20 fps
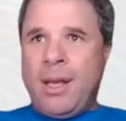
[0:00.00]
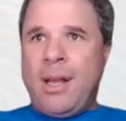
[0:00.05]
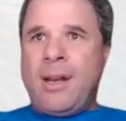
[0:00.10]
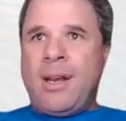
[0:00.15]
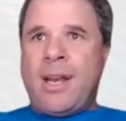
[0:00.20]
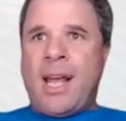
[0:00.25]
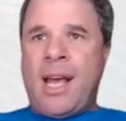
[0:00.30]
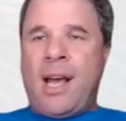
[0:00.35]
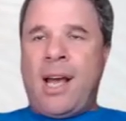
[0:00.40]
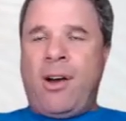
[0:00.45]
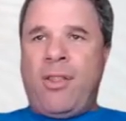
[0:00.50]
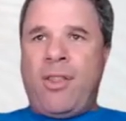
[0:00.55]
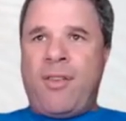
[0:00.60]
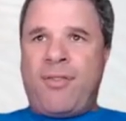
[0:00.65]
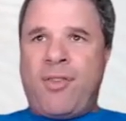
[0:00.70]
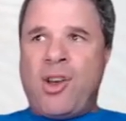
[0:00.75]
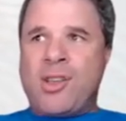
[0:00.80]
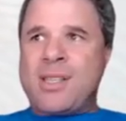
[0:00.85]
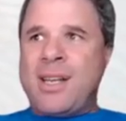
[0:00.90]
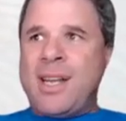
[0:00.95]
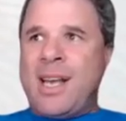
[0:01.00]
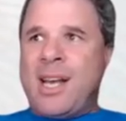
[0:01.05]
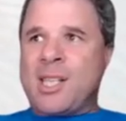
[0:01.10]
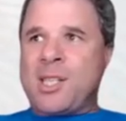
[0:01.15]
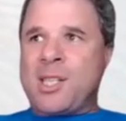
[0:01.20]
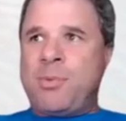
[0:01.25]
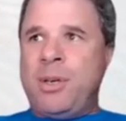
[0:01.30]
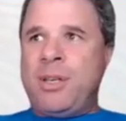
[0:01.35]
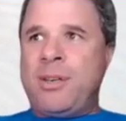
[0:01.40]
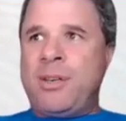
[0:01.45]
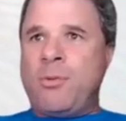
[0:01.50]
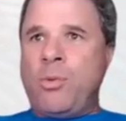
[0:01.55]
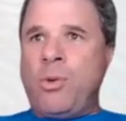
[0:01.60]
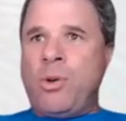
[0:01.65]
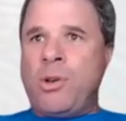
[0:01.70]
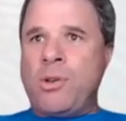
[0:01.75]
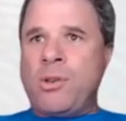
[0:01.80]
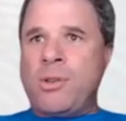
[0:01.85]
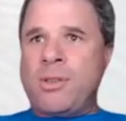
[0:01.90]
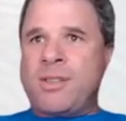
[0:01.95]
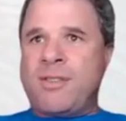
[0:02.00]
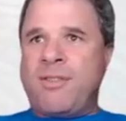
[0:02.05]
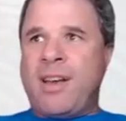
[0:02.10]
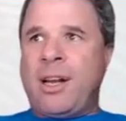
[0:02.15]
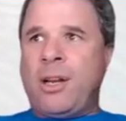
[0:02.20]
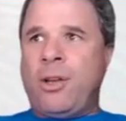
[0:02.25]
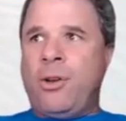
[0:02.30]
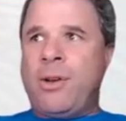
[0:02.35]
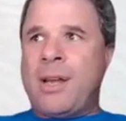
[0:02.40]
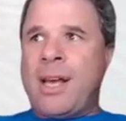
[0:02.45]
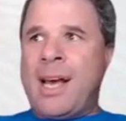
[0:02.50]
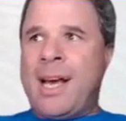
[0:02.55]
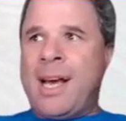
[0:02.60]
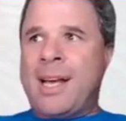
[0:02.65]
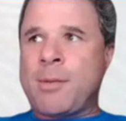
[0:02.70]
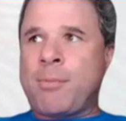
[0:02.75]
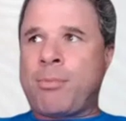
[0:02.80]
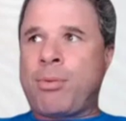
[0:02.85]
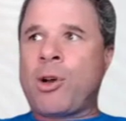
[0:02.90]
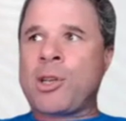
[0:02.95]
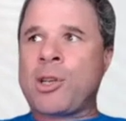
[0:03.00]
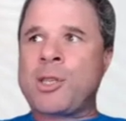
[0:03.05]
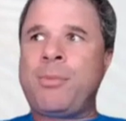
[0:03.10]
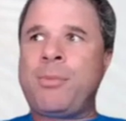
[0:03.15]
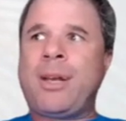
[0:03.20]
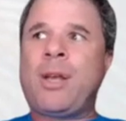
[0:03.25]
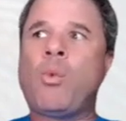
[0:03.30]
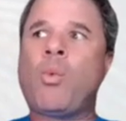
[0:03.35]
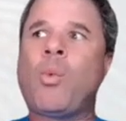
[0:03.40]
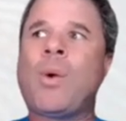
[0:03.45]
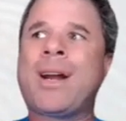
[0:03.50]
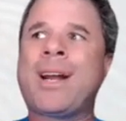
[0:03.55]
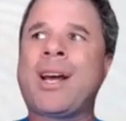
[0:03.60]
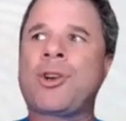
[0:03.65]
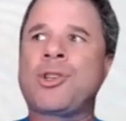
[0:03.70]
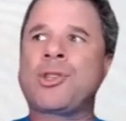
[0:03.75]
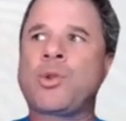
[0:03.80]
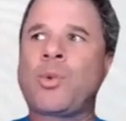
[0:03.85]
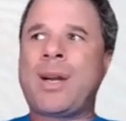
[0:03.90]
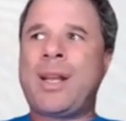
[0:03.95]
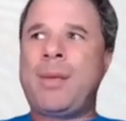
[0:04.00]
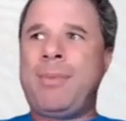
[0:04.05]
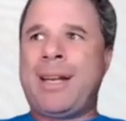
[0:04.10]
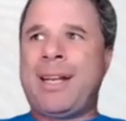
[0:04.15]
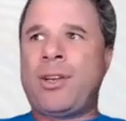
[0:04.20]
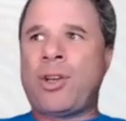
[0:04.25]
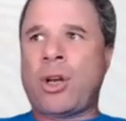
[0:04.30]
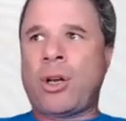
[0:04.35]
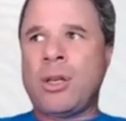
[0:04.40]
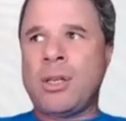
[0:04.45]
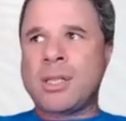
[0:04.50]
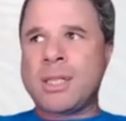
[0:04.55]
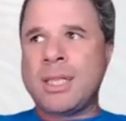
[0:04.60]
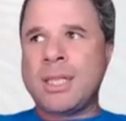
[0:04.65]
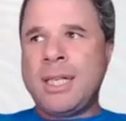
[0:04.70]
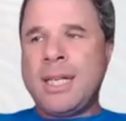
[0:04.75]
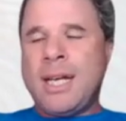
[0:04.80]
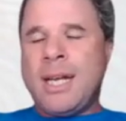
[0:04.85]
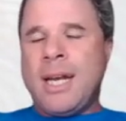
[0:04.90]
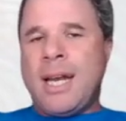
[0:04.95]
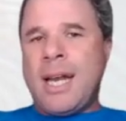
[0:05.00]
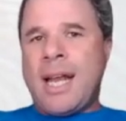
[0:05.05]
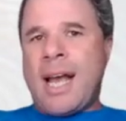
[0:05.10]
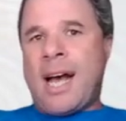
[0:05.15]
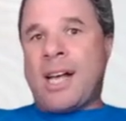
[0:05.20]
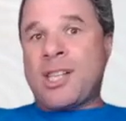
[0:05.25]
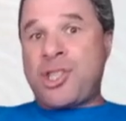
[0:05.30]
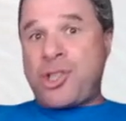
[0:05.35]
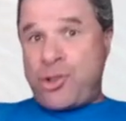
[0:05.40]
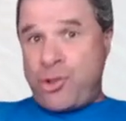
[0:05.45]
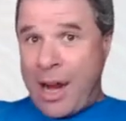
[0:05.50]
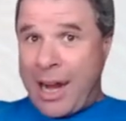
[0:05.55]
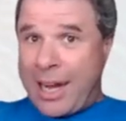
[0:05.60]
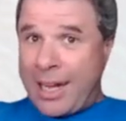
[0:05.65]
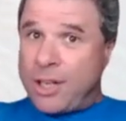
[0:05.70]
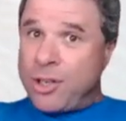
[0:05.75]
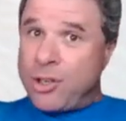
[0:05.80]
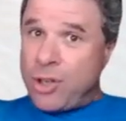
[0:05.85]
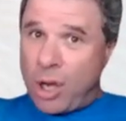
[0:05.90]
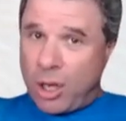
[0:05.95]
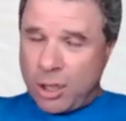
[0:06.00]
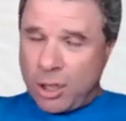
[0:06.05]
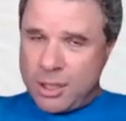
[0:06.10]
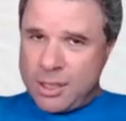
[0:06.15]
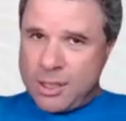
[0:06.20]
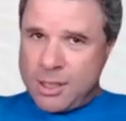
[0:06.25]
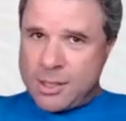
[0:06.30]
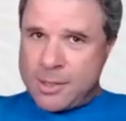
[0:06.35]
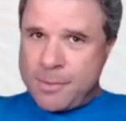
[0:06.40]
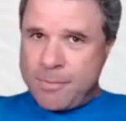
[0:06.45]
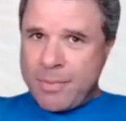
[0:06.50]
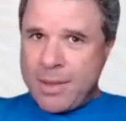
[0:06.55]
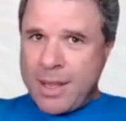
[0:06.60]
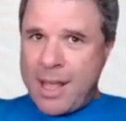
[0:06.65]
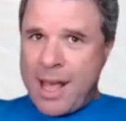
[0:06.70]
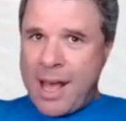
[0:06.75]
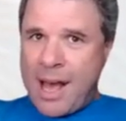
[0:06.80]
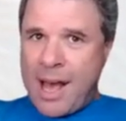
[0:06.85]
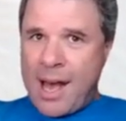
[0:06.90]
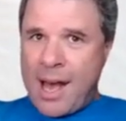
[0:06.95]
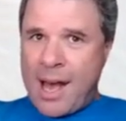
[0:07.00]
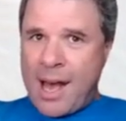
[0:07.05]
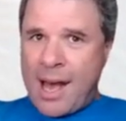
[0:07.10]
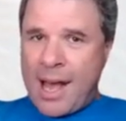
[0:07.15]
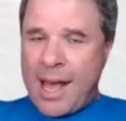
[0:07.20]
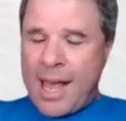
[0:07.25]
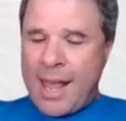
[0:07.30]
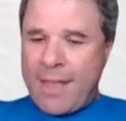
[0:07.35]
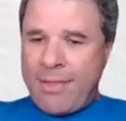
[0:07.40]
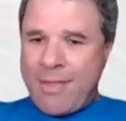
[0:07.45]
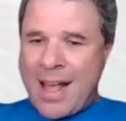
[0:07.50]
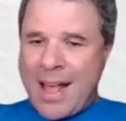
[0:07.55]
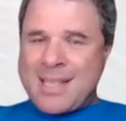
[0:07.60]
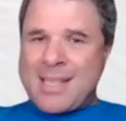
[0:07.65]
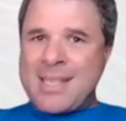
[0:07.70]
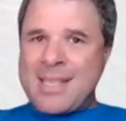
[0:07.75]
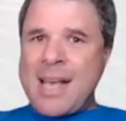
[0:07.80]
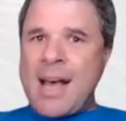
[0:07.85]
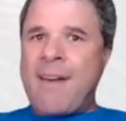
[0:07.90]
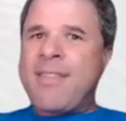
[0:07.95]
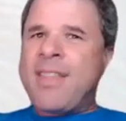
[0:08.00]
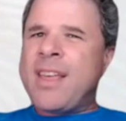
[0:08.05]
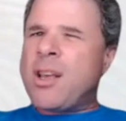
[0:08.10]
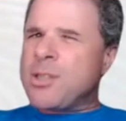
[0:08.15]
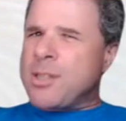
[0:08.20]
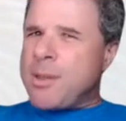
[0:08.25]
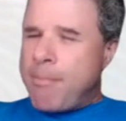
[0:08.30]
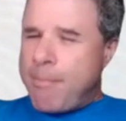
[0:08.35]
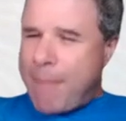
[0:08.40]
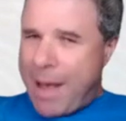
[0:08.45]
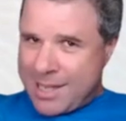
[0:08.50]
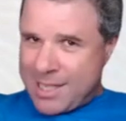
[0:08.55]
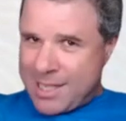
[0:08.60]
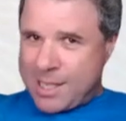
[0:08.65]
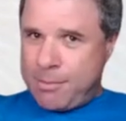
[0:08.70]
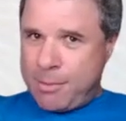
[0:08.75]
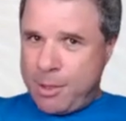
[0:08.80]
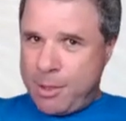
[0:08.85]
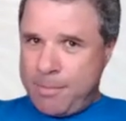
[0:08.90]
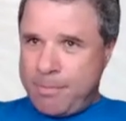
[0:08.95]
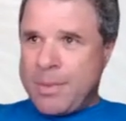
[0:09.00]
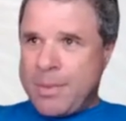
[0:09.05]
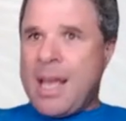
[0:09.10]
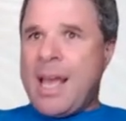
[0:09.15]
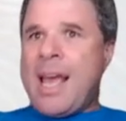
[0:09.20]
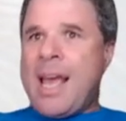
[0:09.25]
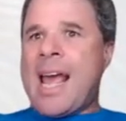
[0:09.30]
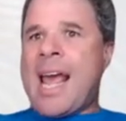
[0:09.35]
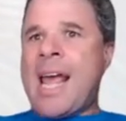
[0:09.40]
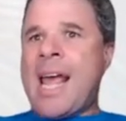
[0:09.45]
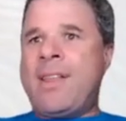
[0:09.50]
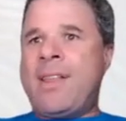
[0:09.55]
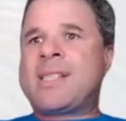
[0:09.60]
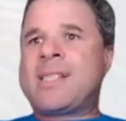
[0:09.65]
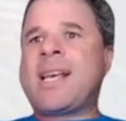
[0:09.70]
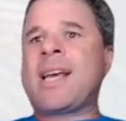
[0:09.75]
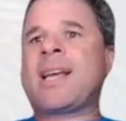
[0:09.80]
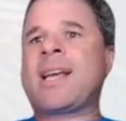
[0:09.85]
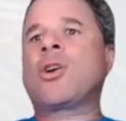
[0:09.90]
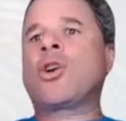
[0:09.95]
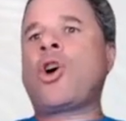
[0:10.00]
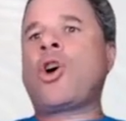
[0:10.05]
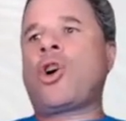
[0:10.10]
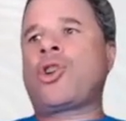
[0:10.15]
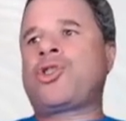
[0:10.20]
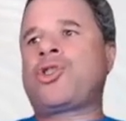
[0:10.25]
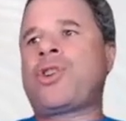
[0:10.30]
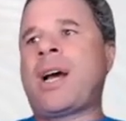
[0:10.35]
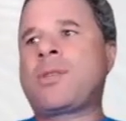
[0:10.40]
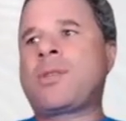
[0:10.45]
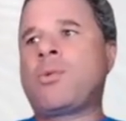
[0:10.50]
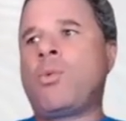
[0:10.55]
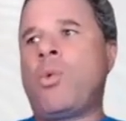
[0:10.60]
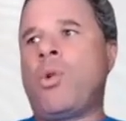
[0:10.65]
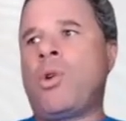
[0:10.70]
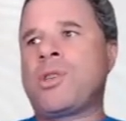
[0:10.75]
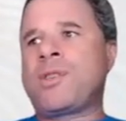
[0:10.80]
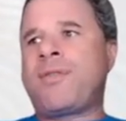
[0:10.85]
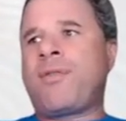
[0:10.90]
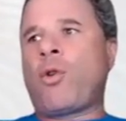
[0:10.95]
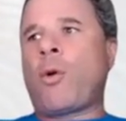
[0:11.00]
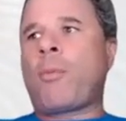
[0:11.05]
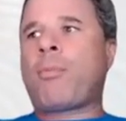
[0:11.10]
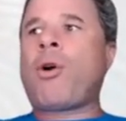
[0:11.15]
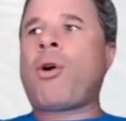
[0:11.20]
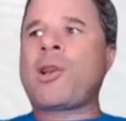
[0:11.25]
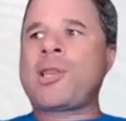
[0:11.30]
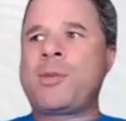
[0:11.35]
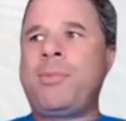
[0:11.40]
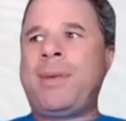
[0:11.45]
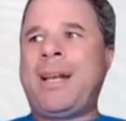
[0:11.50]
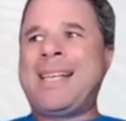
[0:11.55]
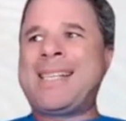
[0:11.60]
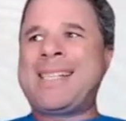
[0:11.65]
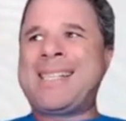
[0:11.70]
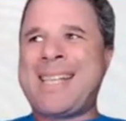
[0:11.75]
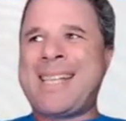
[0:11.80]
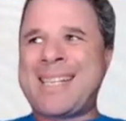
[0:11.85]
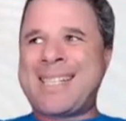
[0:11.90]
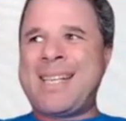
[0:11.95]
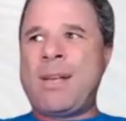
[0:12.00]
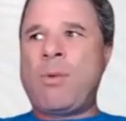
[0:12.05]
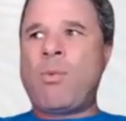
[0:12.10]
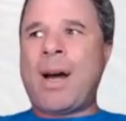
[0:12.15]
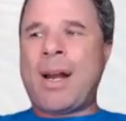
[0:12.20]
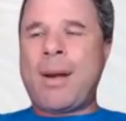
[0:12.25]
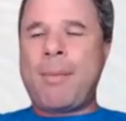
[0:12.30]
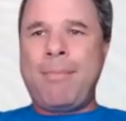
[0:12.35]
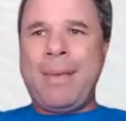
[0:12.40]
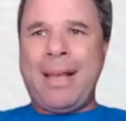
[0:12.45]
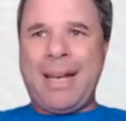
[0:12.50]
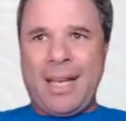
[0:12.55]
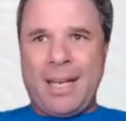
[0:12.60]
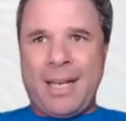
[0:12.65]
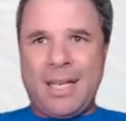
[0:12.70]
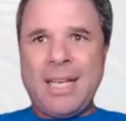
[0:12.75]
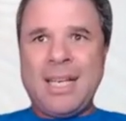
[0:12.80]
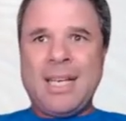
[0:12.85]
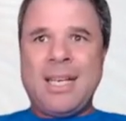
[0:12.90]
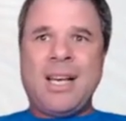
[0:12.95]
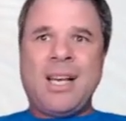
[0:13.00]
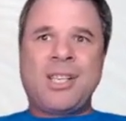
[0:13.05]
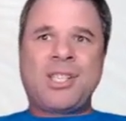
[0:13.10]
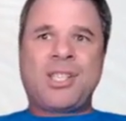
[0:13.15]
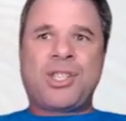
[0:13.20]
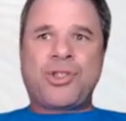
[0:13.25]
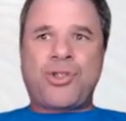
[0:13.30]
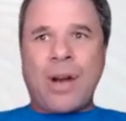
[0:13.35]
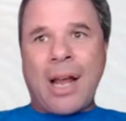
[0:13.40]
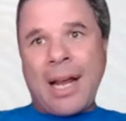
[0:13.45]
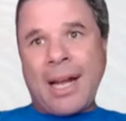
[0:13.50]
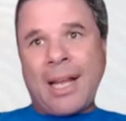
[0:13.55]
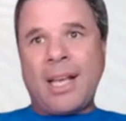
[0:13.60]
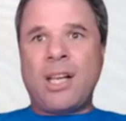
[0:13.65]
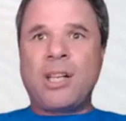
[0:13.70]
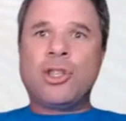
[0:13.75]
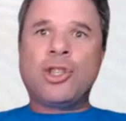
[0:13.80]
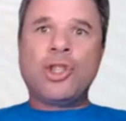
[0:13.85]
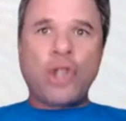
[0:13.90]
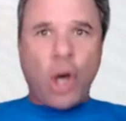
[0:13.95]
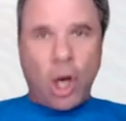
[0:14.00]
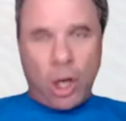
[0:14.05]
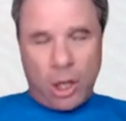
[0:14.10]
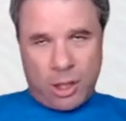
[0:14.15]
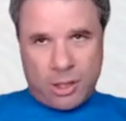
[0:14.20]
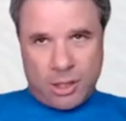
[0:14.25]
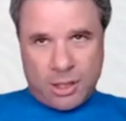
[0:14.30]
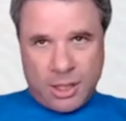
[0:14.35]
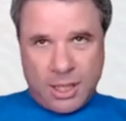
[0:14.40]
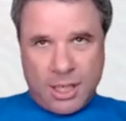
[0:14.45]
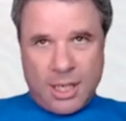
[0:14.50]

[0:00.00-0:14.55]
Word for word: Now, the first announcement was valued at approximately $120 million Australian dollars, and that's, I think, was a maximum. And the second contract was for approximately 61 million Australian dollars.